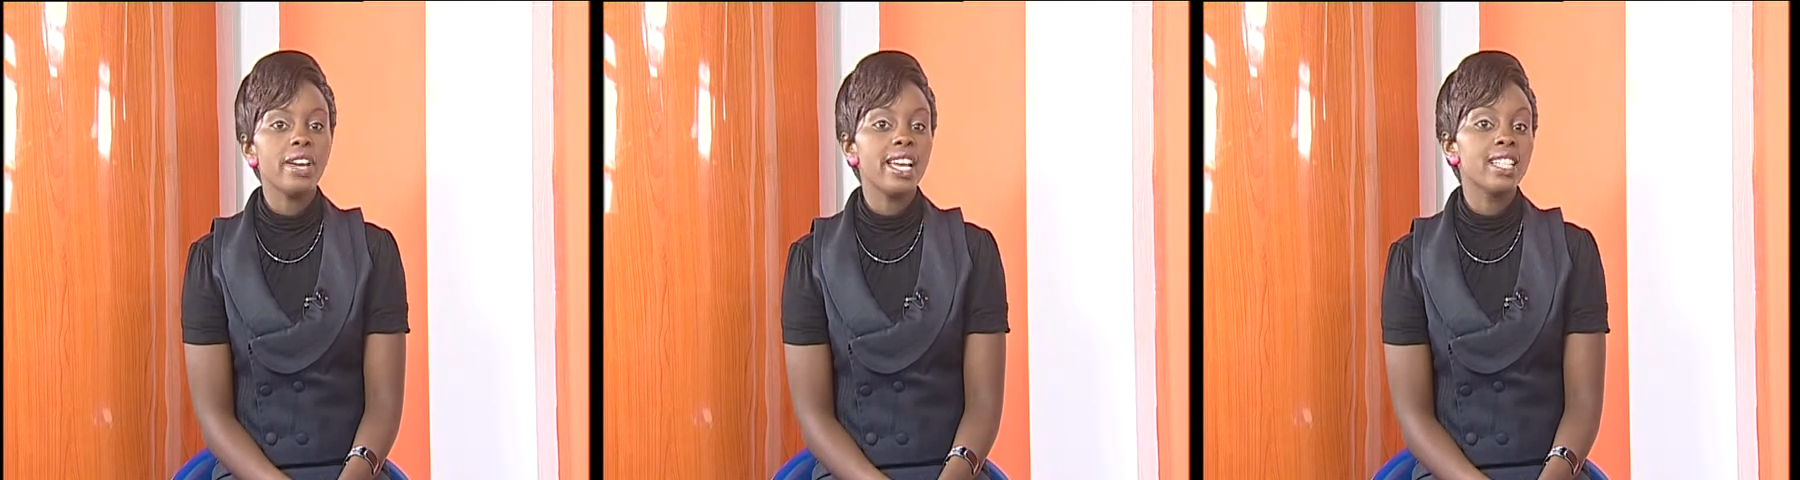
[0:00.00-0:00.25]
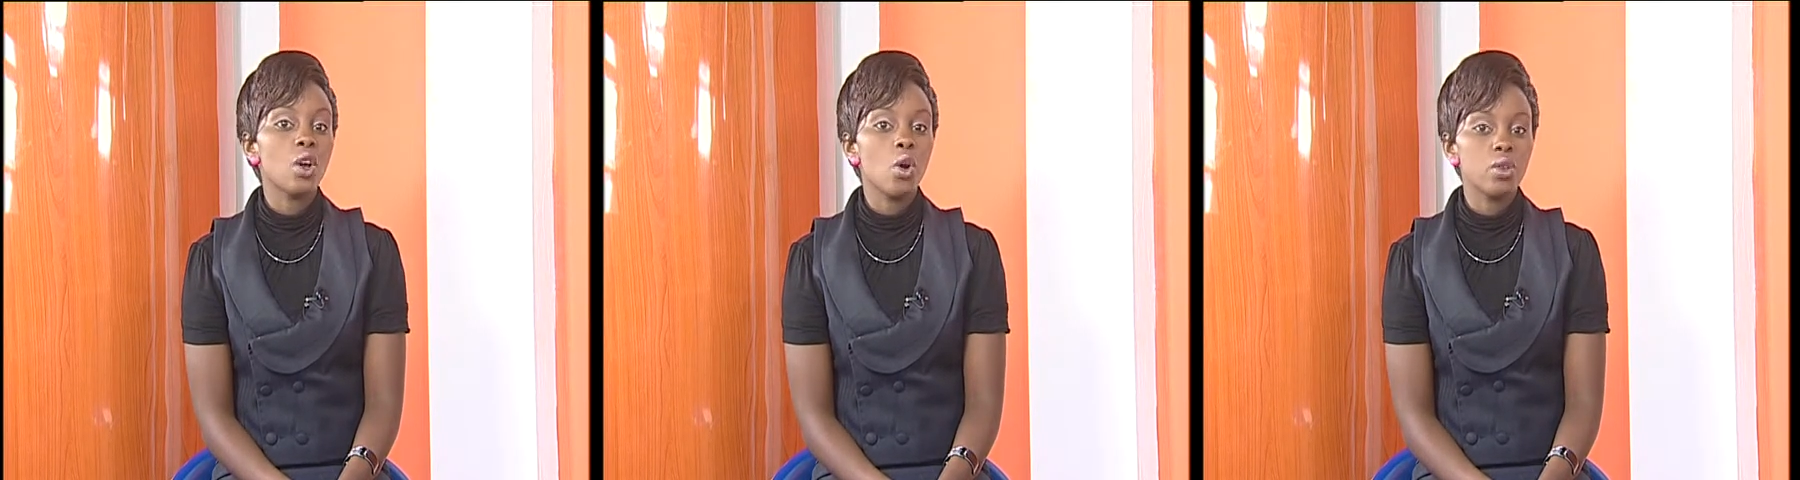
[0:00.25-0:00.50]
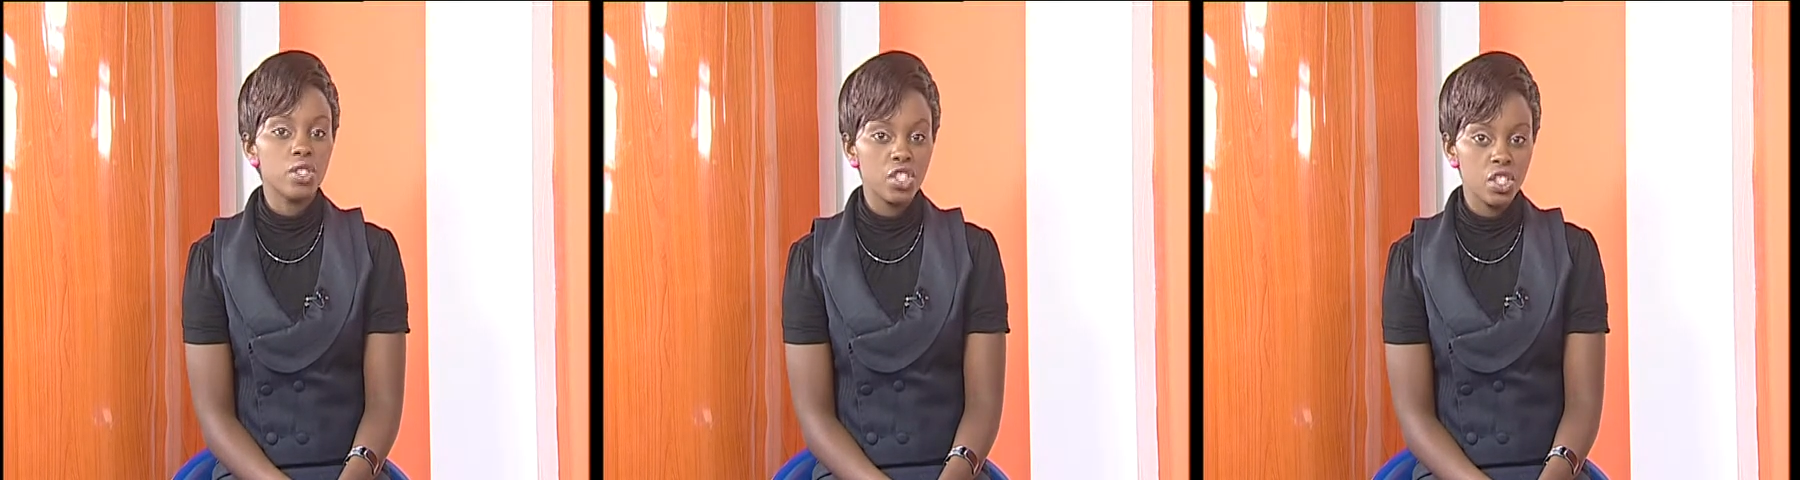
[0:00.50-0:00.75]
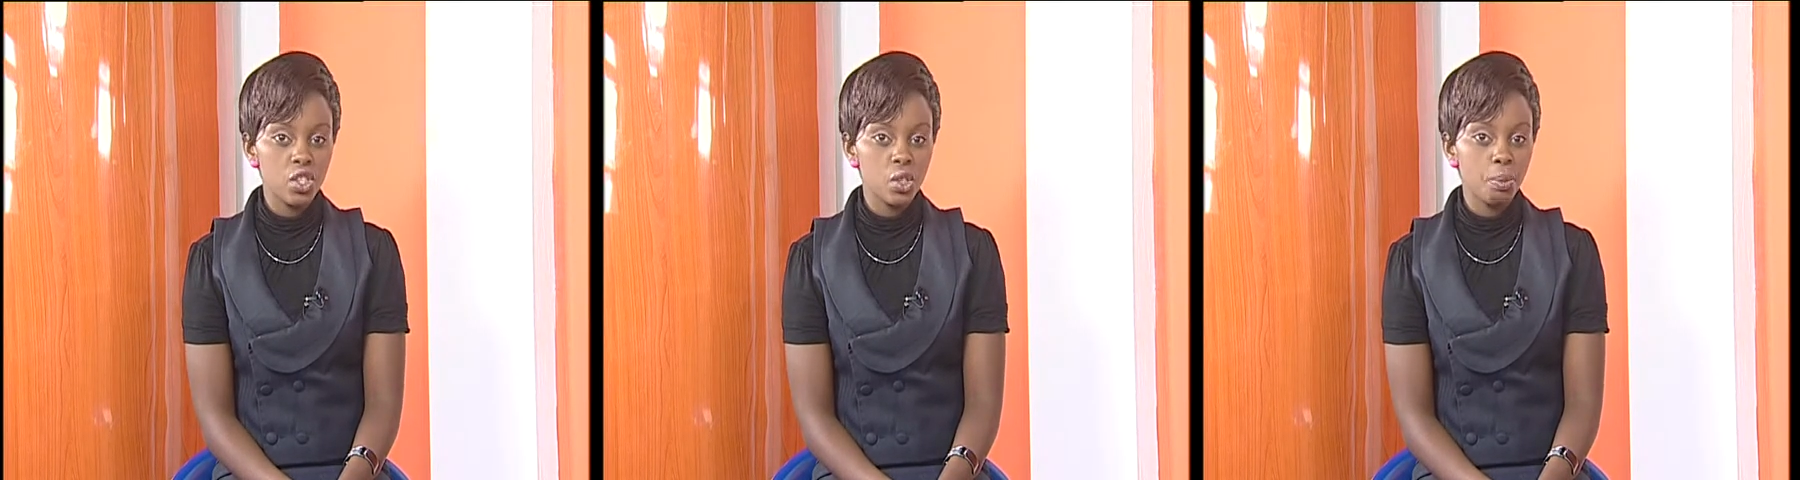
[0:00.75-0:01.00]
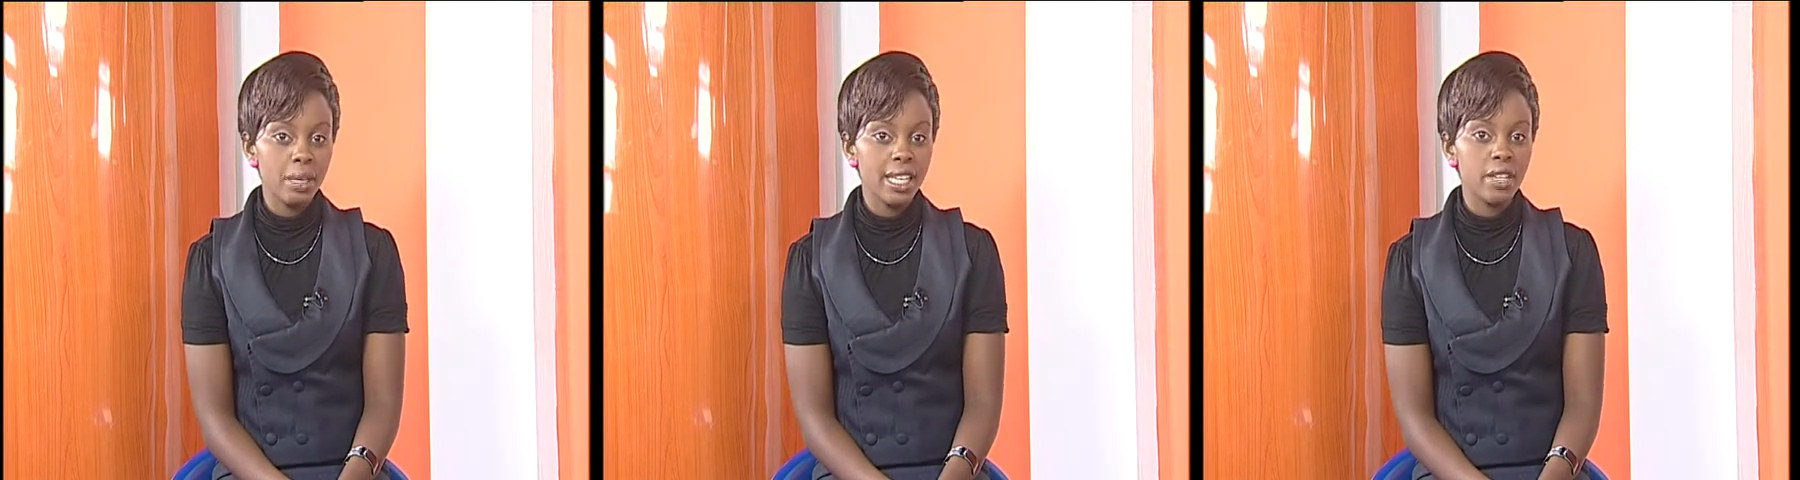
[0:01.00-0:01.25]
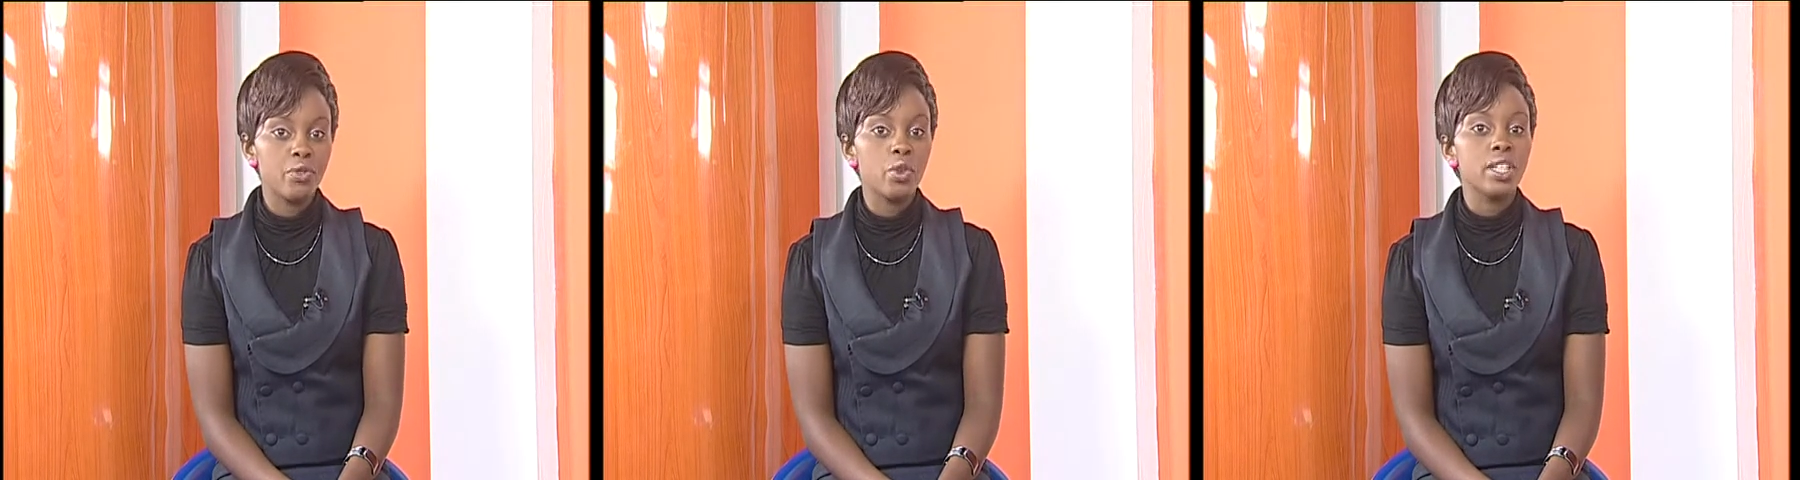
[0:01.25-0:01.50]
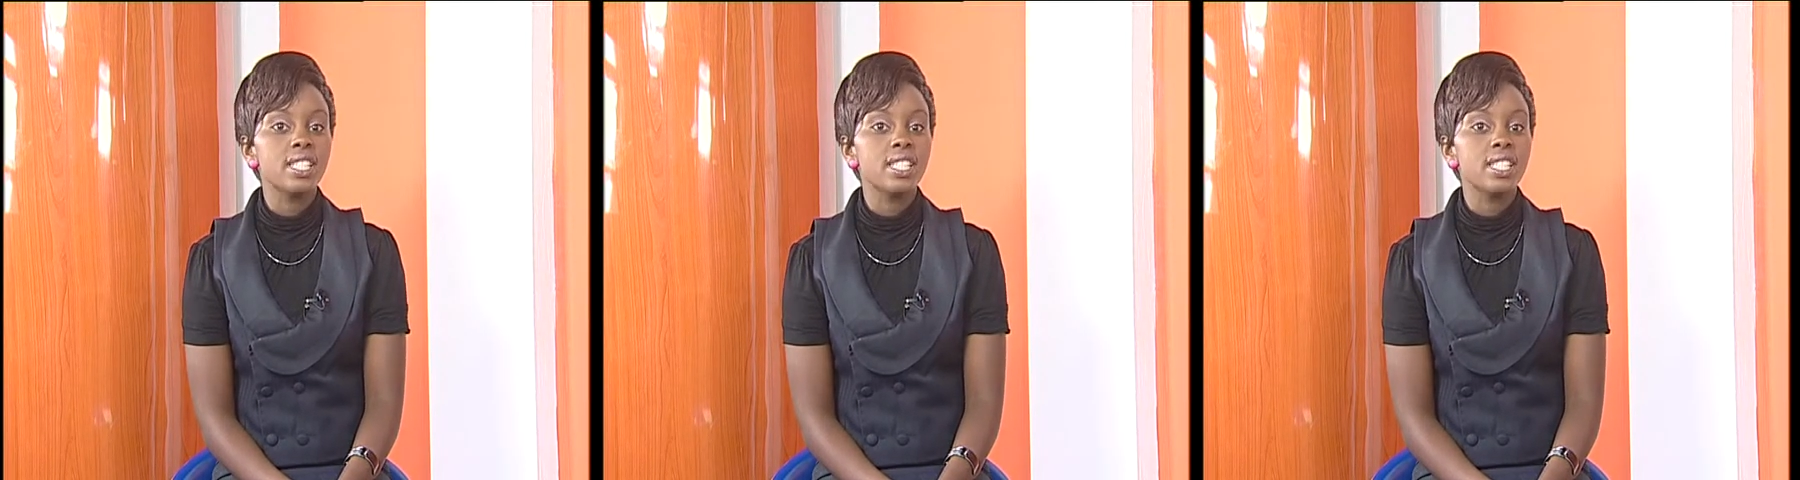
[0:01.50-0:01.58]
and continued playing for